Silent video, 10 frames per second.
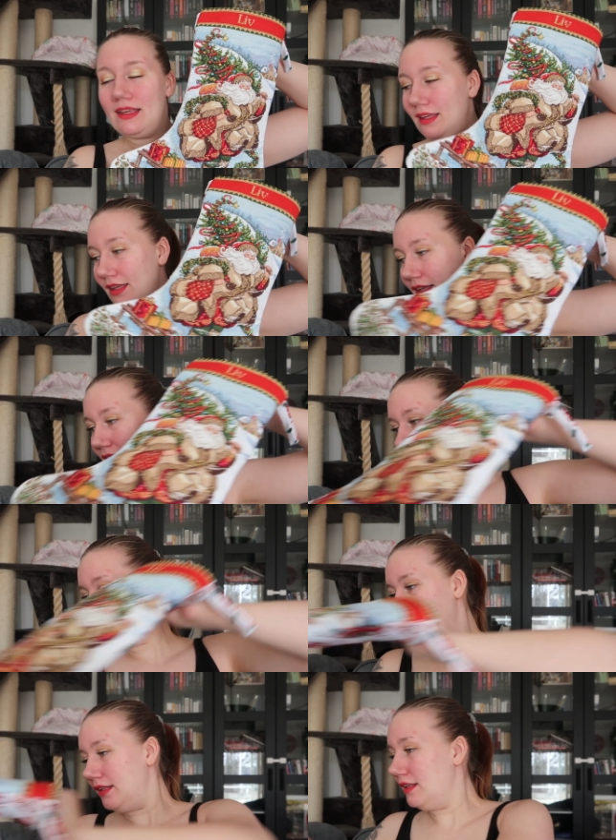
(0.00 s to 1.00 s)

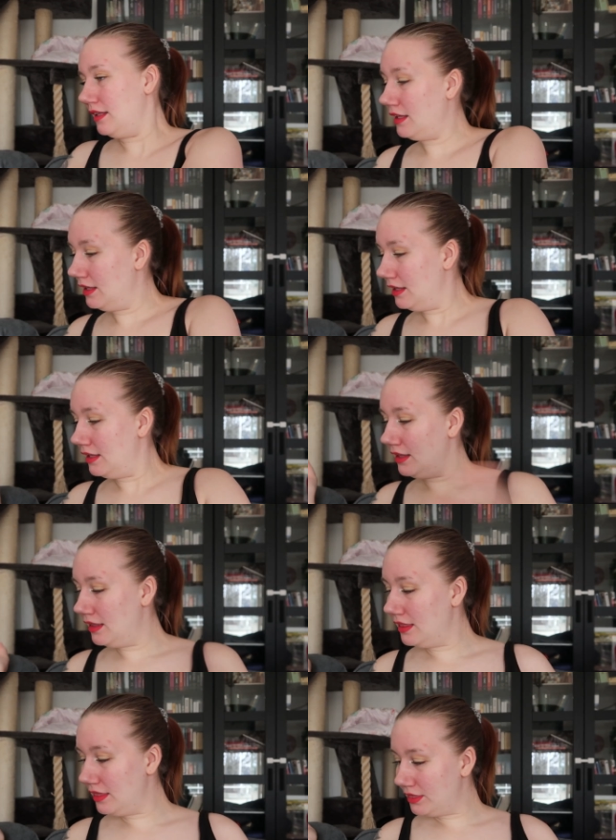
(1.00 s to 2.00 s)
and
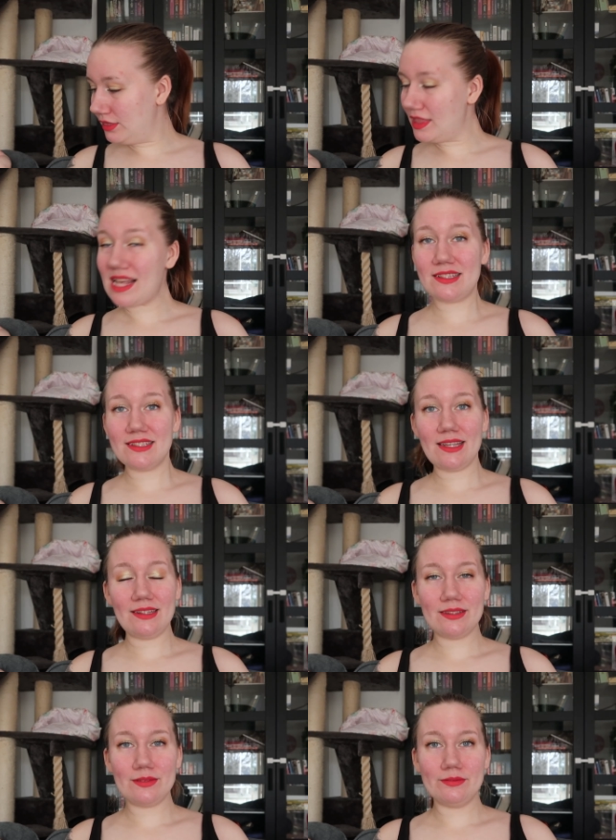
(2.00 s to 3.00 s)
that's
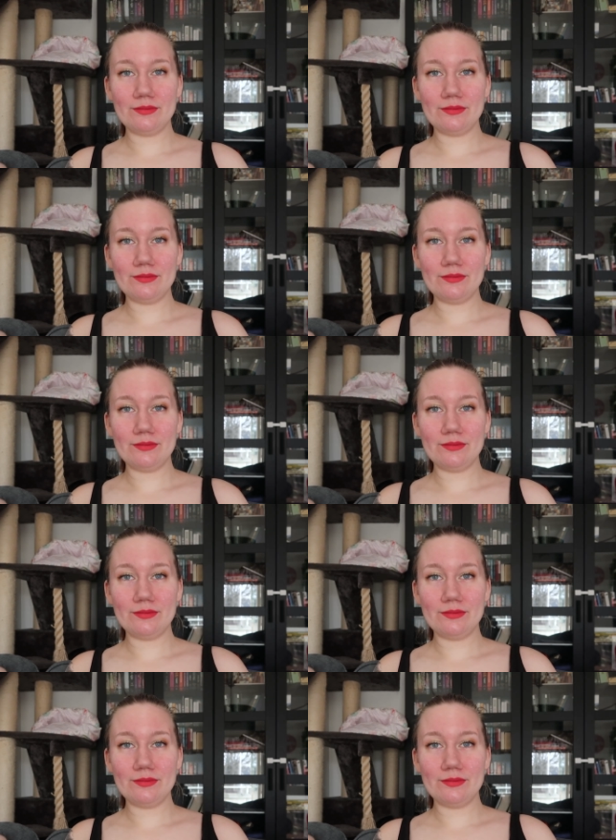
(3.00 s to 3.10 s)
it